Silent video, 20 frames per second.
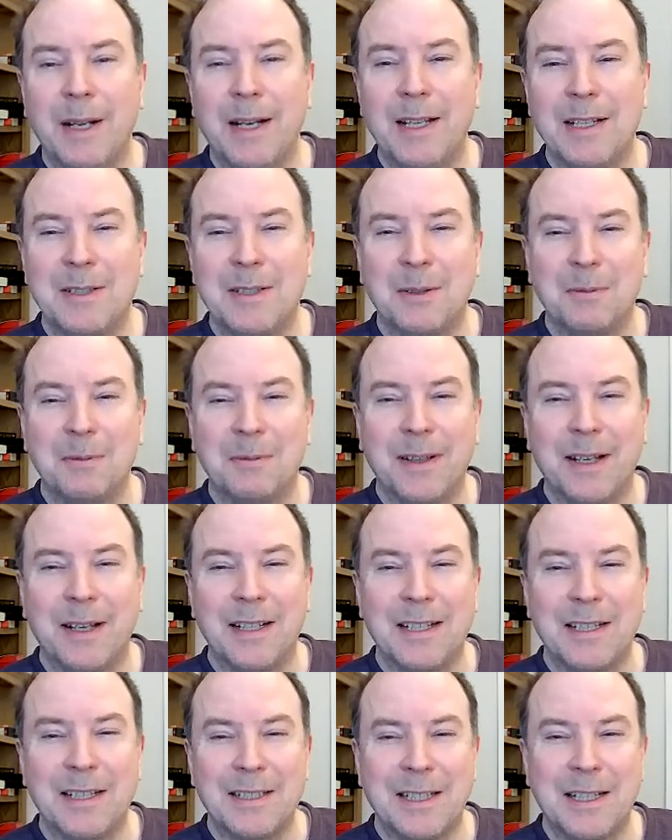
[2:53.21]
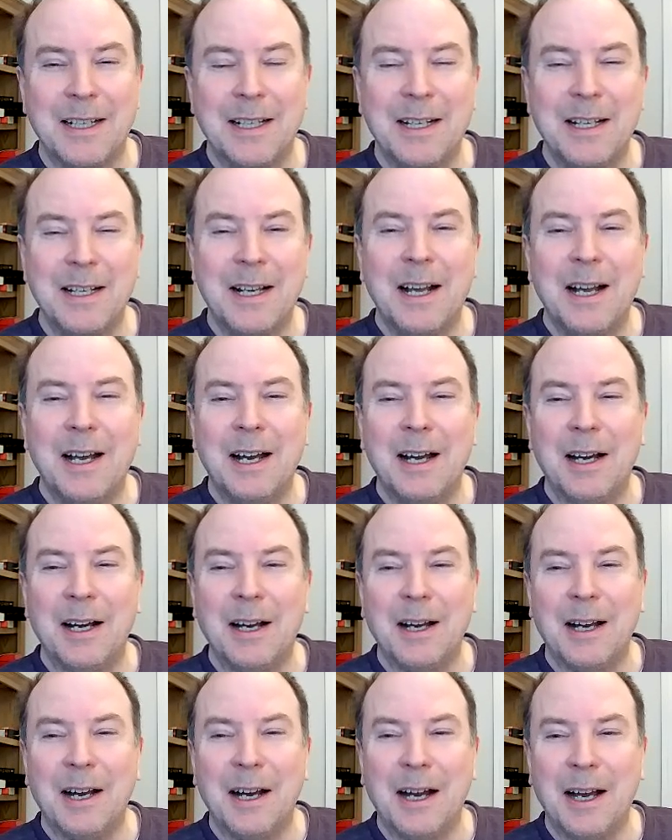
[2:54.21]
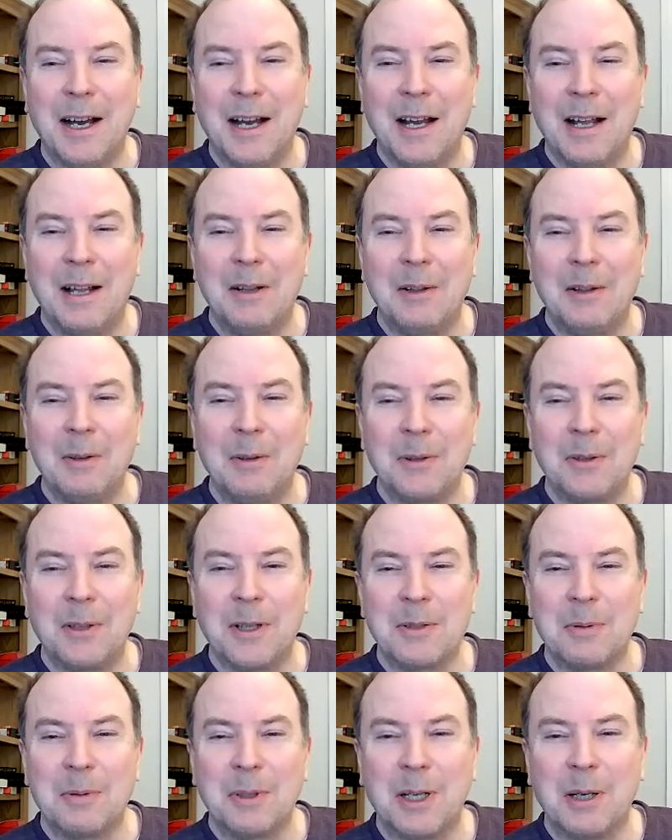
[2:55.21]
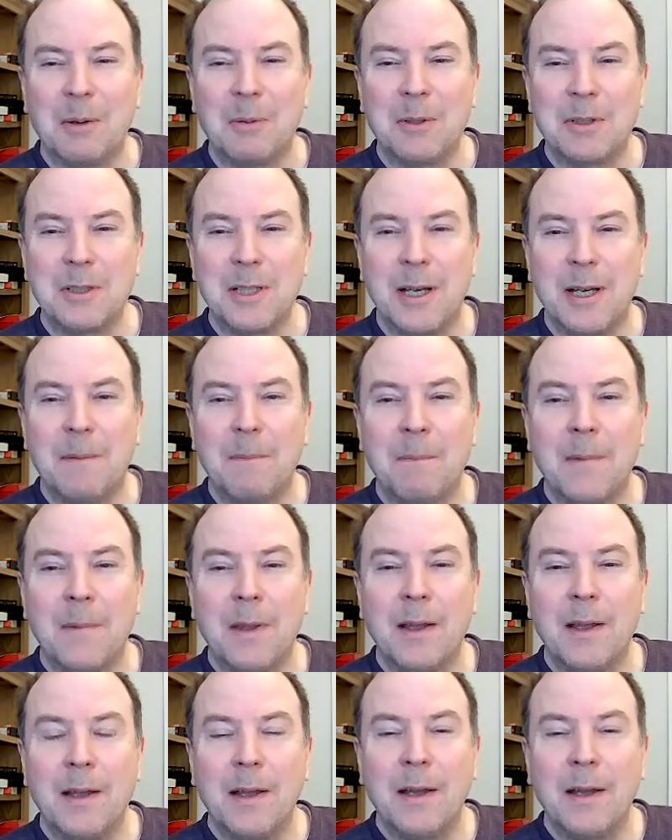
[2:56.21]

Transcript: minutes on fantasy. Lord knows what I will say.